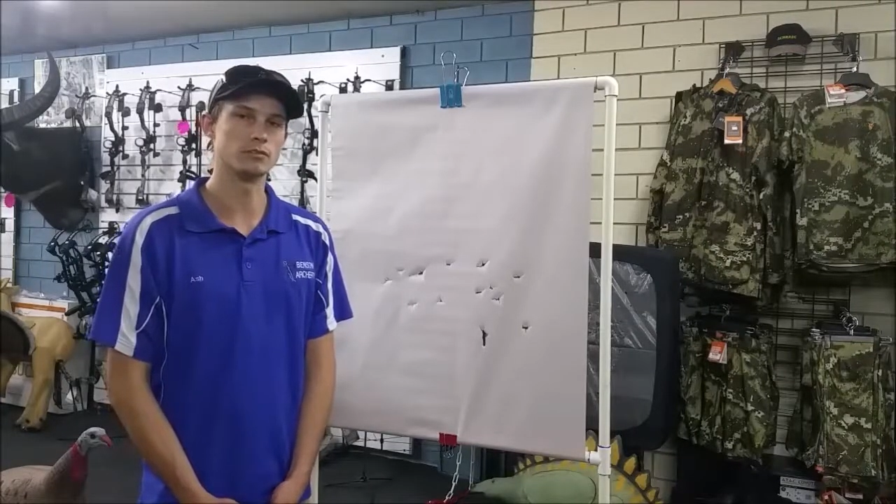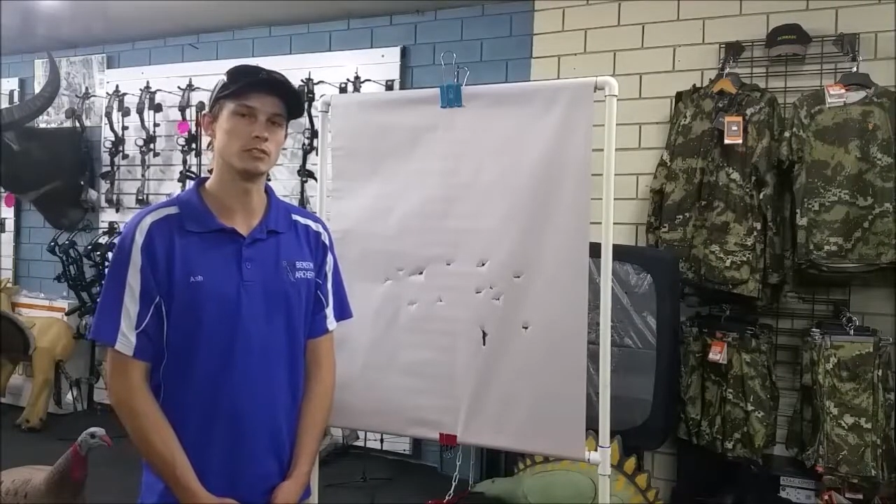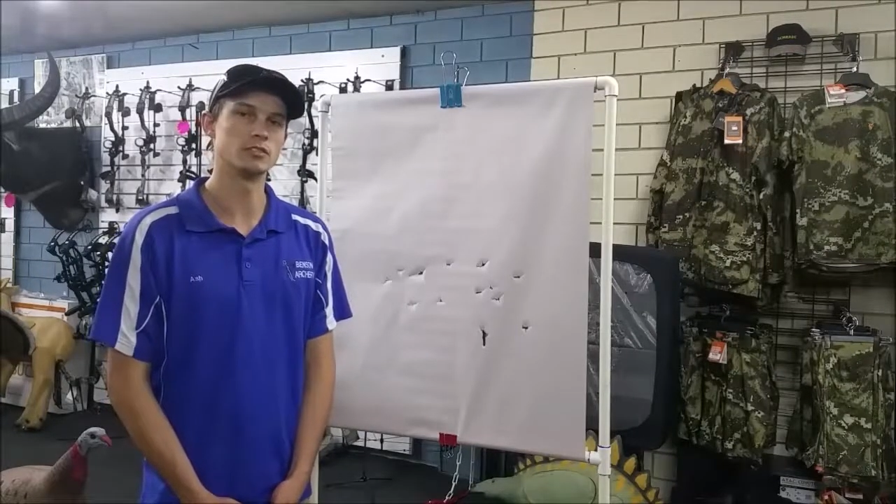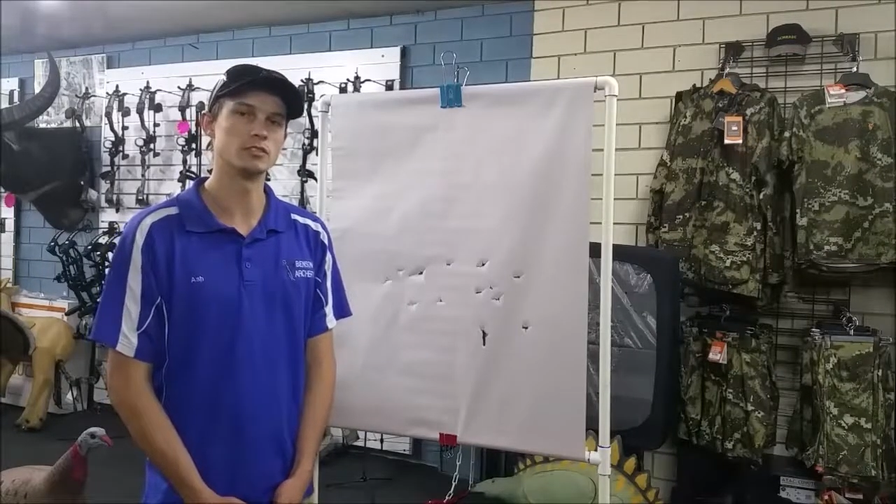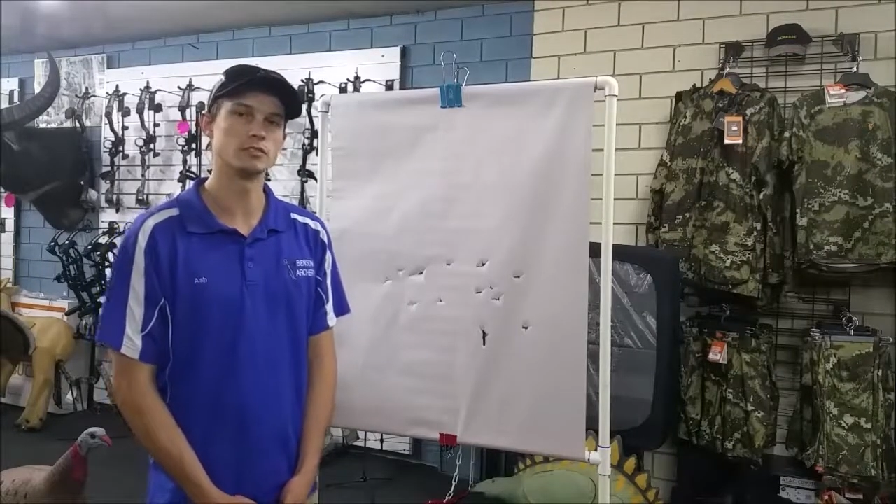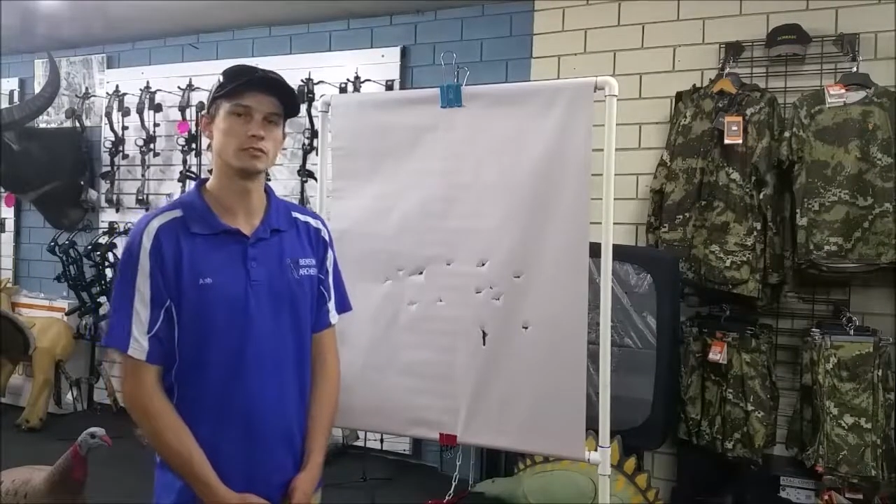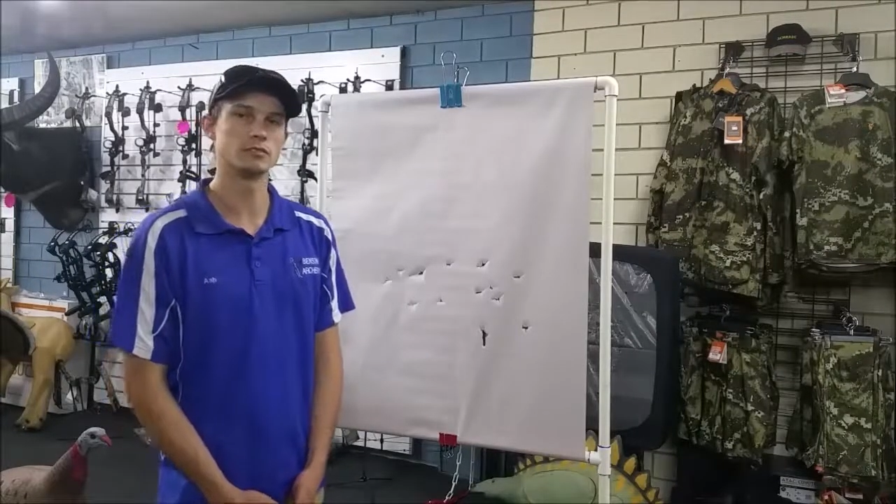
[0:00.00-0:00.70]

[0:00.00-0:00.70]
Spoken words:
Cheers.